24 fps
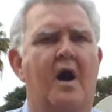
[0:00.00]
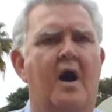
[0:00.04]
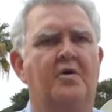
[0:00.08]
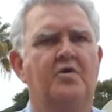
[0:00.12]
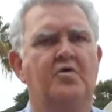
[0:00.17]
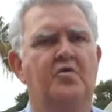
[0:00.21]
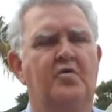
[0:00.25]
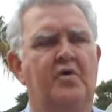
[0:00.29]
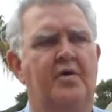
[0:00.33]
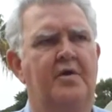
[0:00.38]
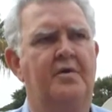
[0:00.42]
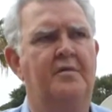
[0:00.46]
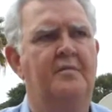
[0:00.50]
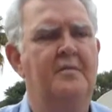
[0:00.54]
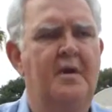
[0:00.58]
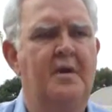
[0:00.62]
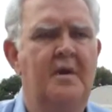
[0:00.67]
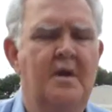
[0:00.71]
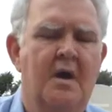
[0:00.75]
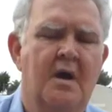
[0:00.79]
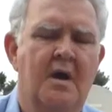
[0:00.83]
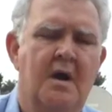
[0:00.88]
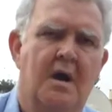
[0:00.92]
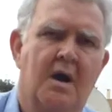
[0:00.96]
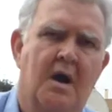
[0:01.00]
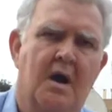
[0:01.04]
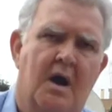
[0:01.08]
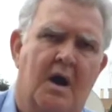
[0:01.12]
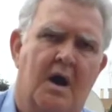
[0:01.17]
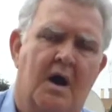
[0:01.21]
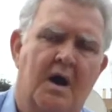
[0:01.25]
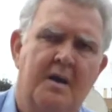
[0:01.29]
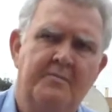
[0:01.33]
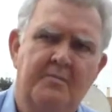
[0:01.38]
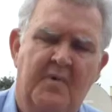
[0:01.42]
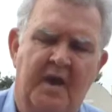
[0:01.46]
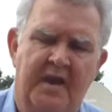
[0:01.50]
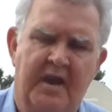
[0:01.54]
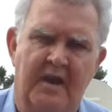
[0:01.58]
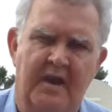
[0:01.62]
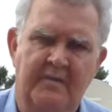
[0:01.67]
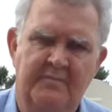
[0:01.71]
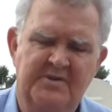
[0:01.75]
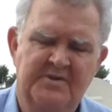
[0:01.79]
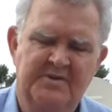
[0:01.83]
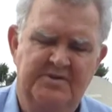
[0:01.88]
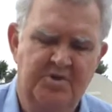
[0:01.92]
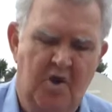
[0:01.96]
Good. My
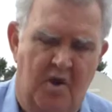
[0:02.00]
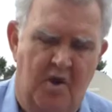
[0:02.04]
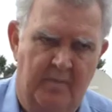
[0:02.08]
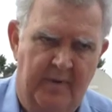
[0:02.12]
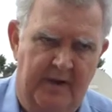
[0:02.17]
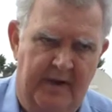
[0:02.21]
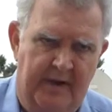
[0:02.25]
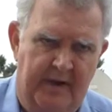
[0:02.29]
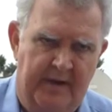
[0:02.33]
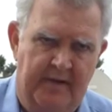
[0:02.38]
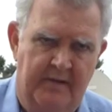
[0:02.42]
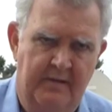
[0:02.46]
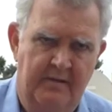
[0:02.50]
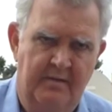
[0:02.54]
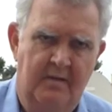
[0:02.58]
name is Dominic.